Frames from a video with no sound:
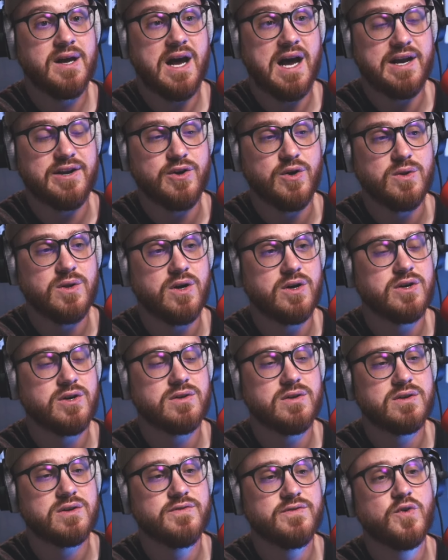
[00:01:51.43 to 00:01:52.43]
I no longer
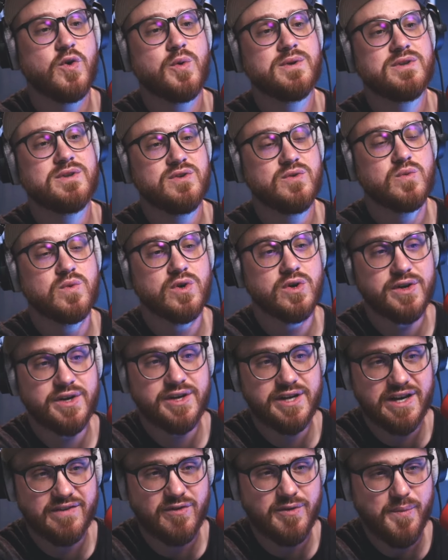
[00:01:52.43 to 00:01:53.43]
looked forward to
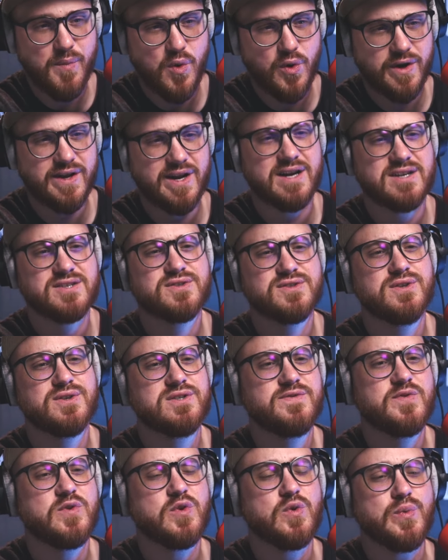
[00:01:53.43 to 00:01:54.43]
work, and every morning I
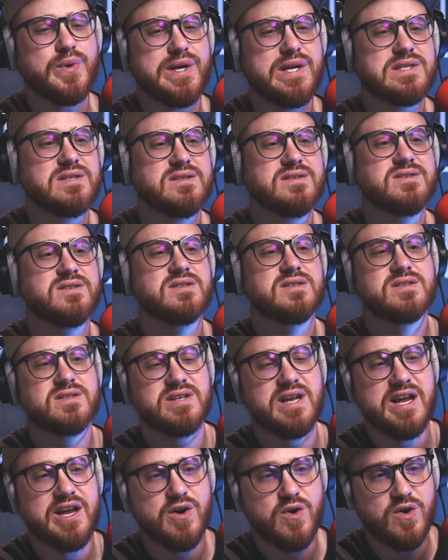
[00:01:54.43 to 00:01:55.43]
searched for reasons to
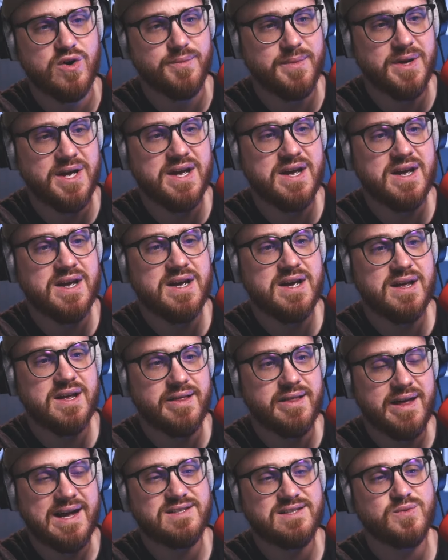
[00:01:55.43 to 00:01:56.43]
stay home.
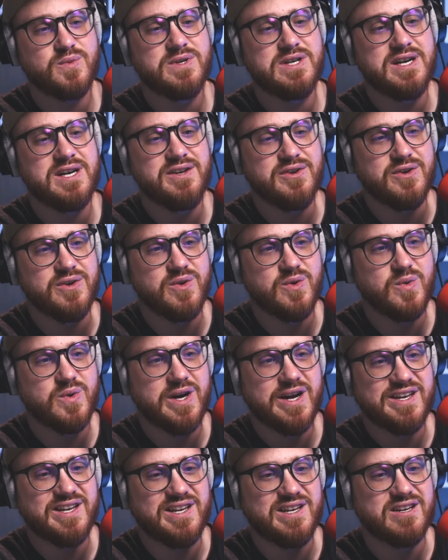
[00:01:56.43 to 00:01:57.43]
That's when I knew
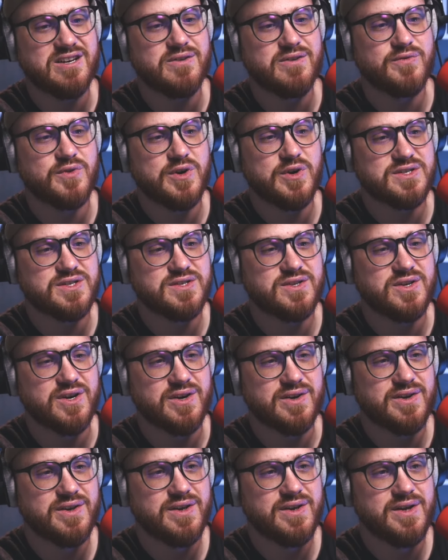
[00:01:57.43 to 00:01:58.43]
I needed a fresh
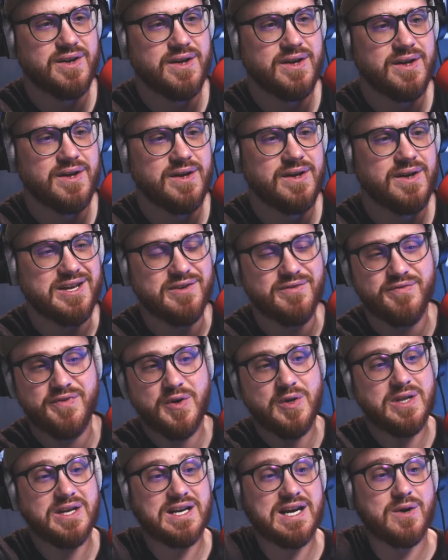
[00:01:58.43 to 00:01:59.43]
start. It
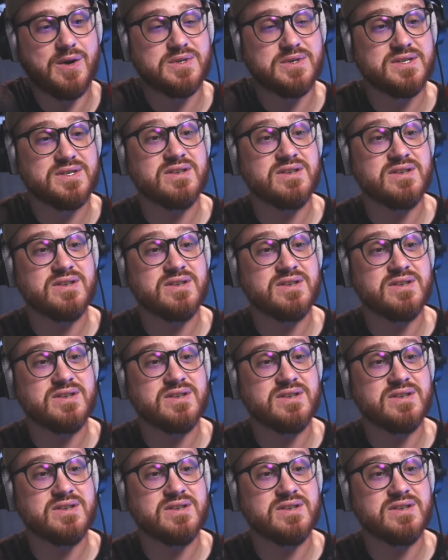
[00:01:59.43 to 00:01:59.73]
felt like I was